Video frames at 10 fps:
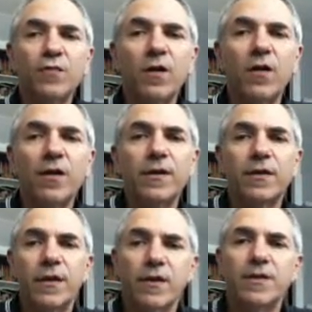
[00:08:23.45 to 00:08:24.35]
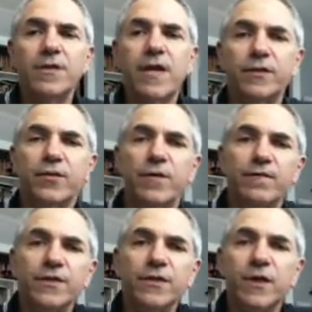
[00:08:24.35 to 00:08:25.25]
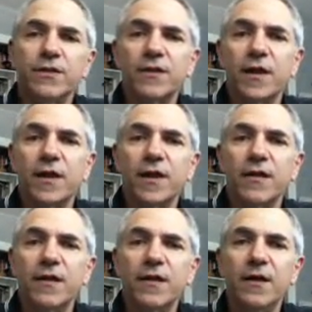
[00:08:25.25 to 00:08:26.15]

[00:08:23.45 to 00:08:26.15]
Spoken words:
regarding the nature of the genocide?